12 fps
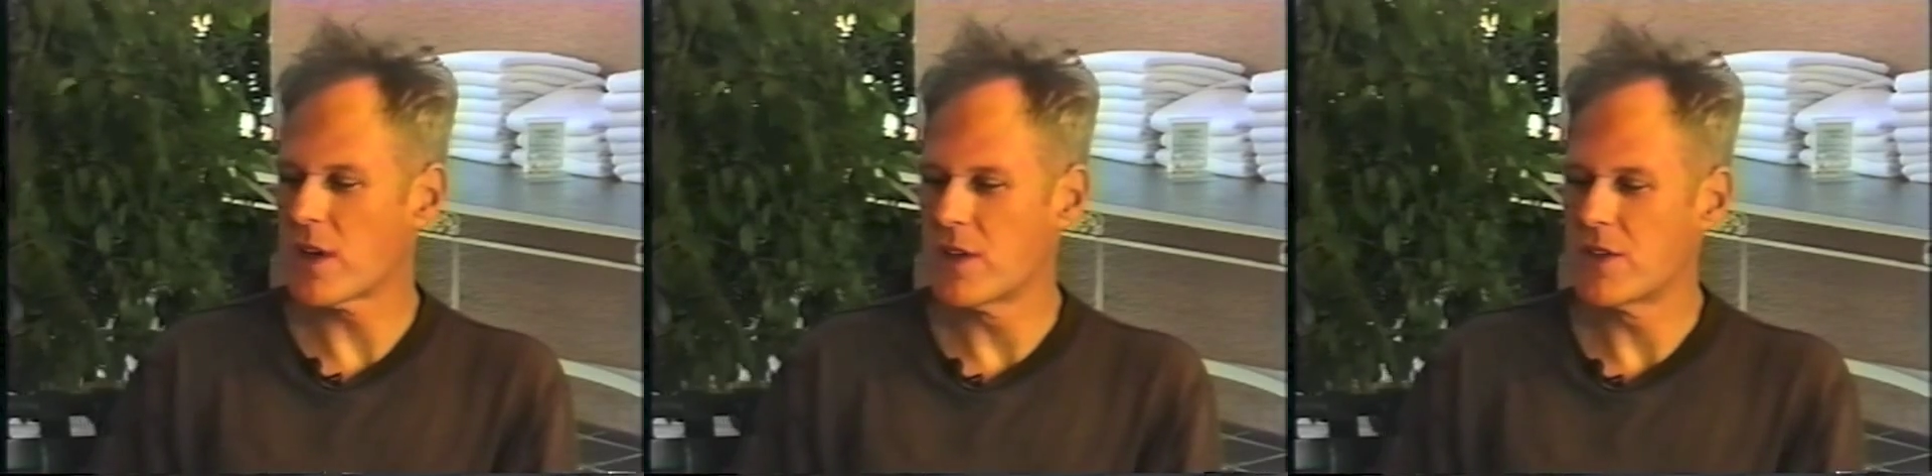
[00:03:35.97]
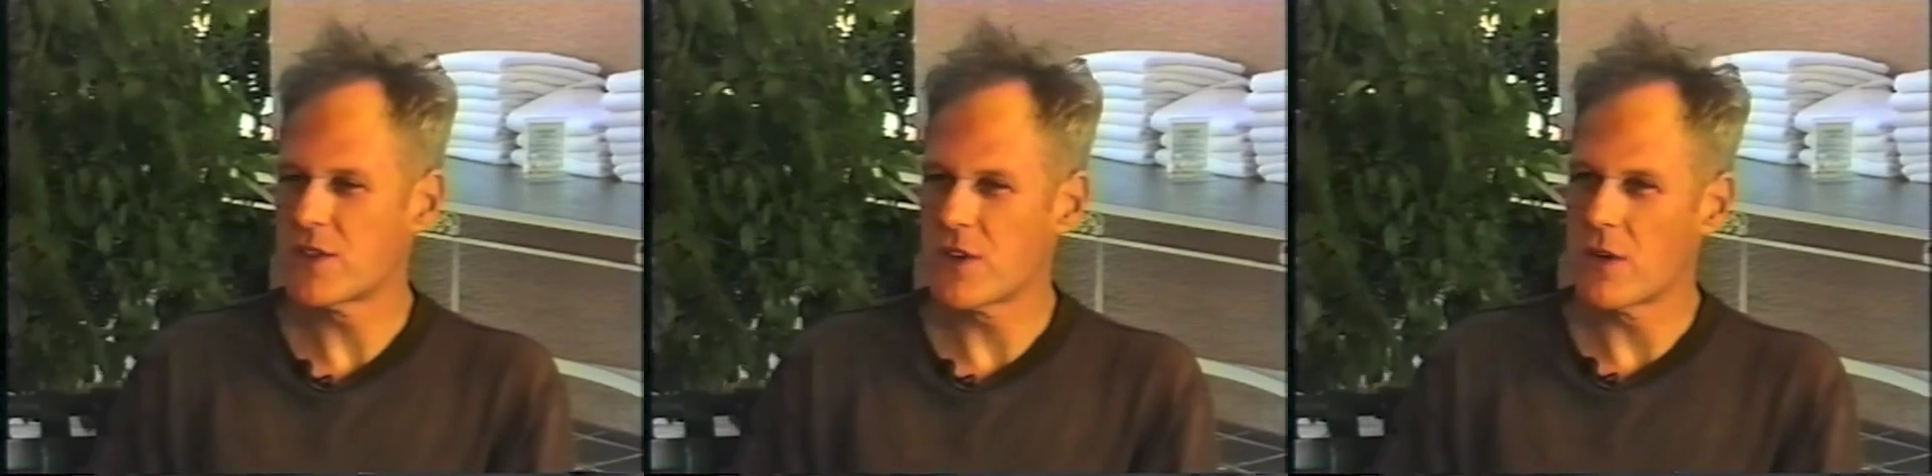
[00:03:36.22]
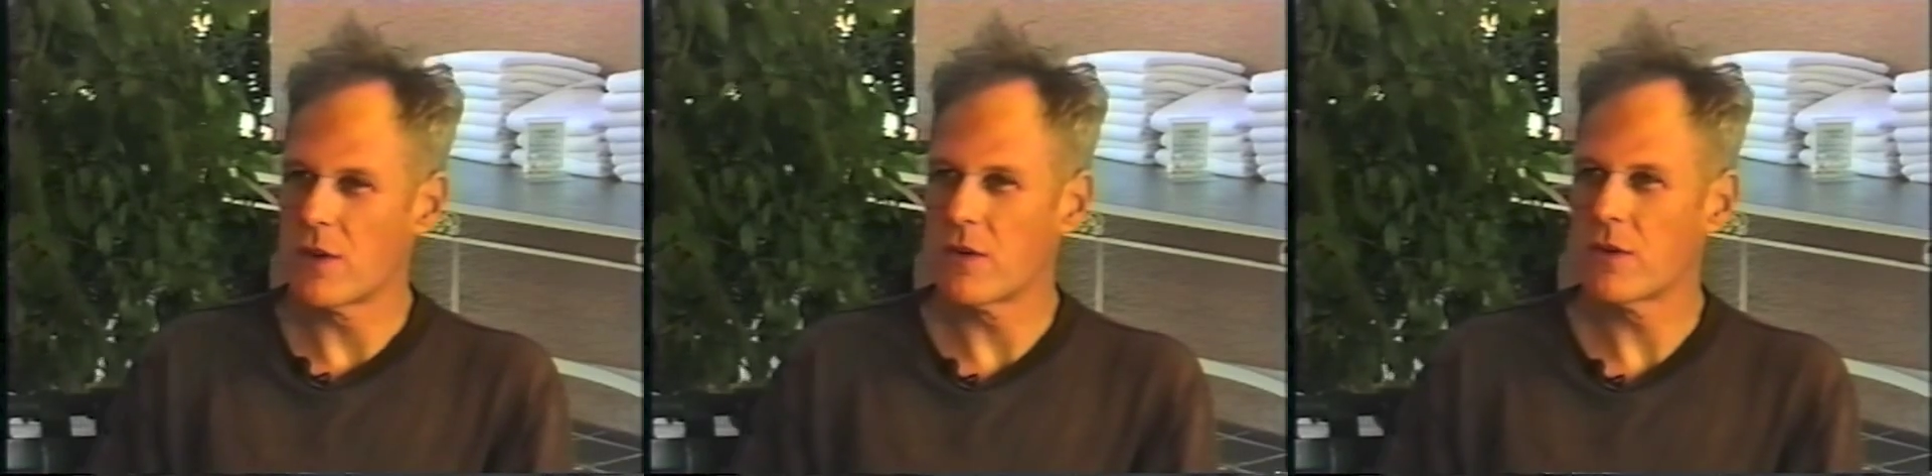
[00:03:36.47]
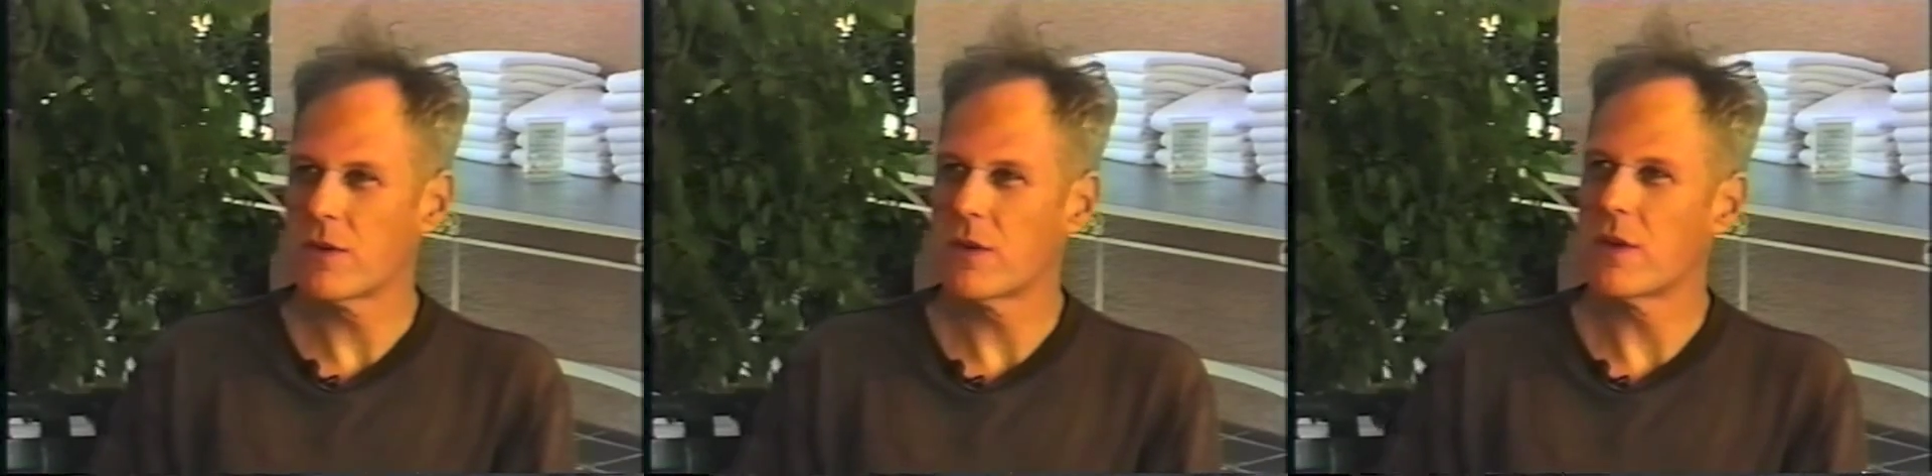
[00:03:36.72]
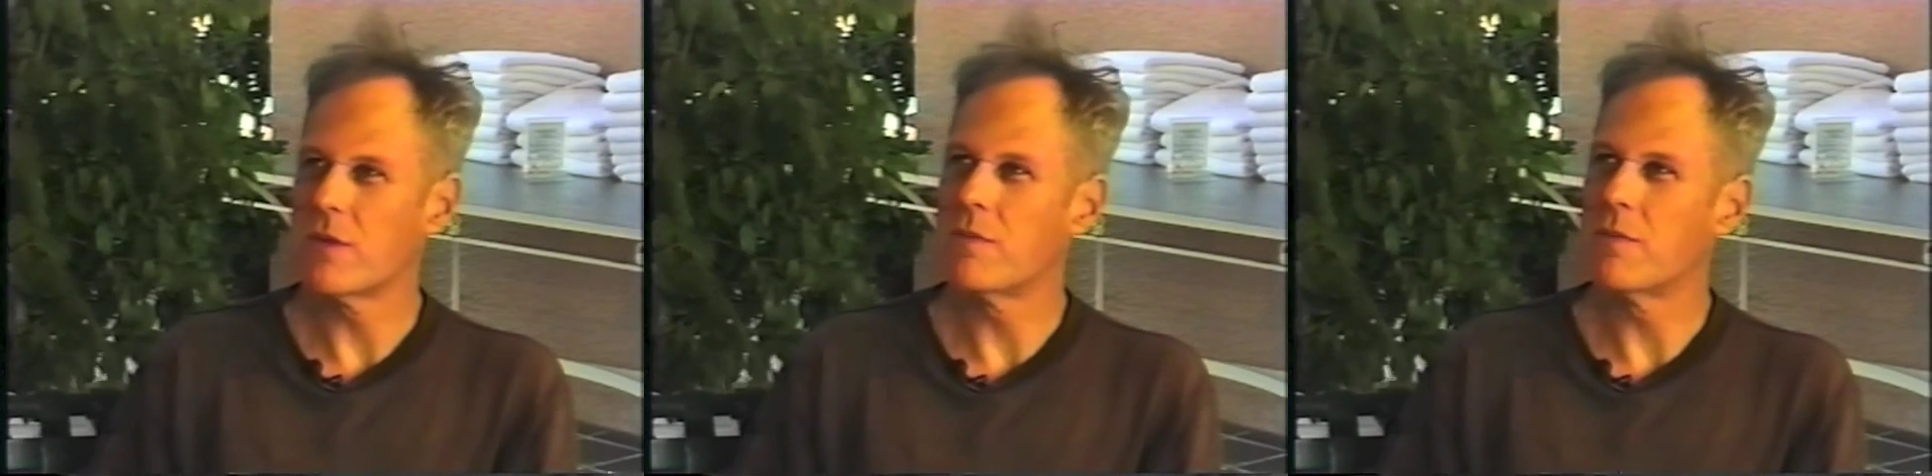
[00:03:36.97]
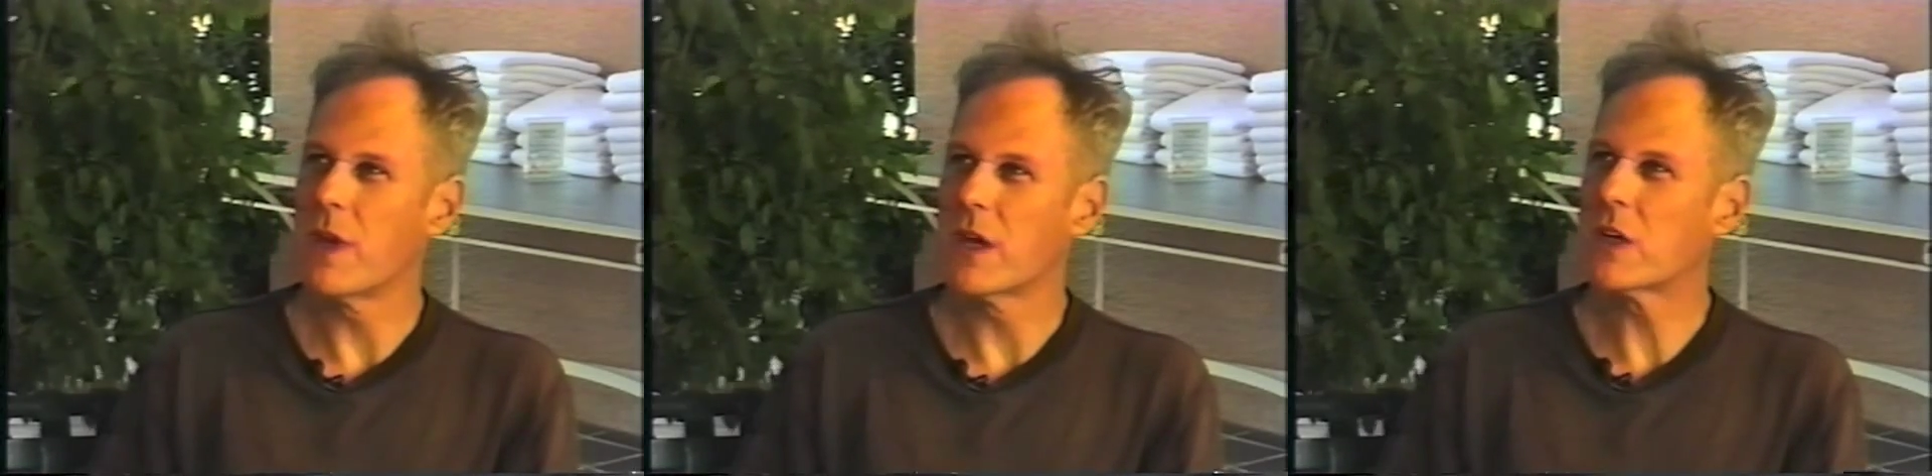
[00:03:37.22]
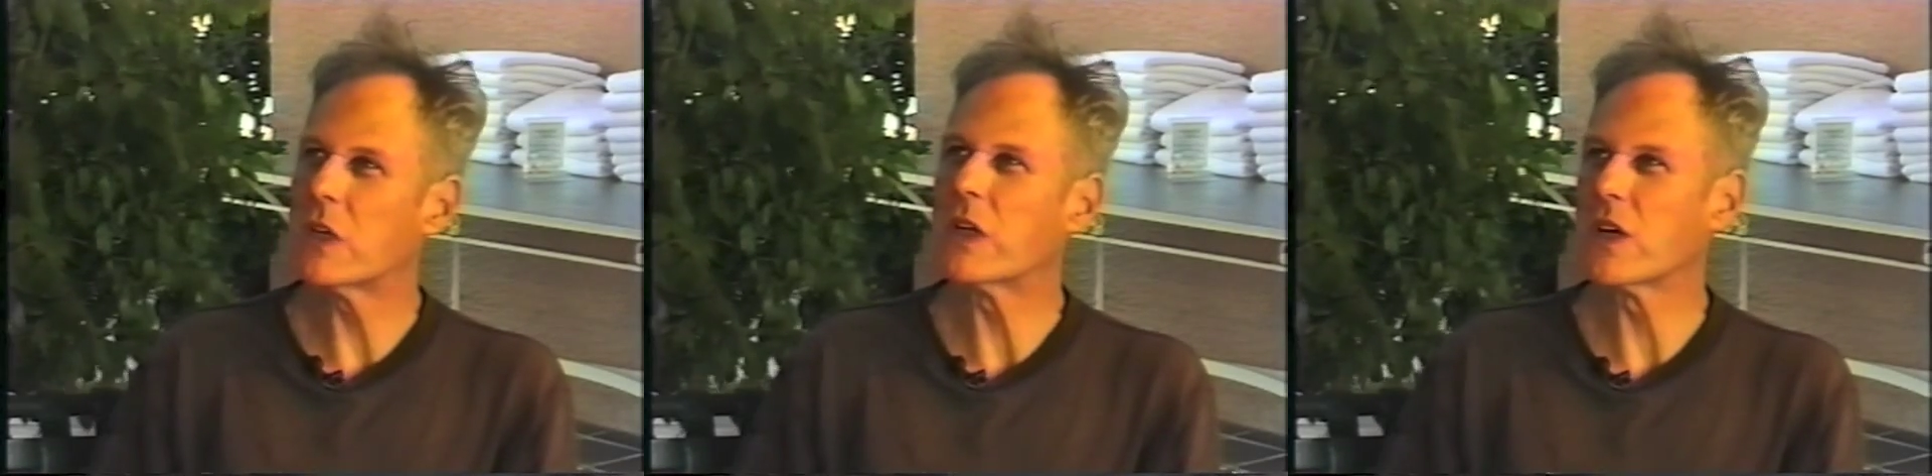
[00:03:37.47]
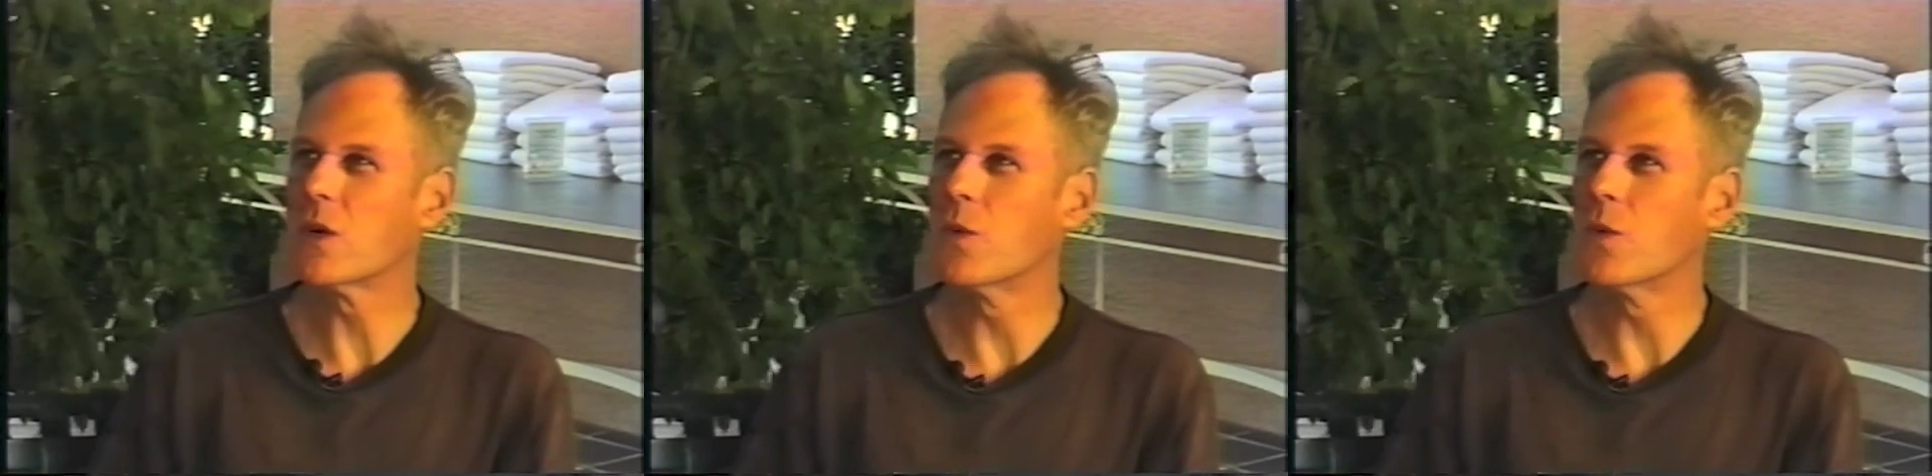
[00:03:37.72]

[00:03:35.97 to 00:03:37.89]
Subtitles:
and make clear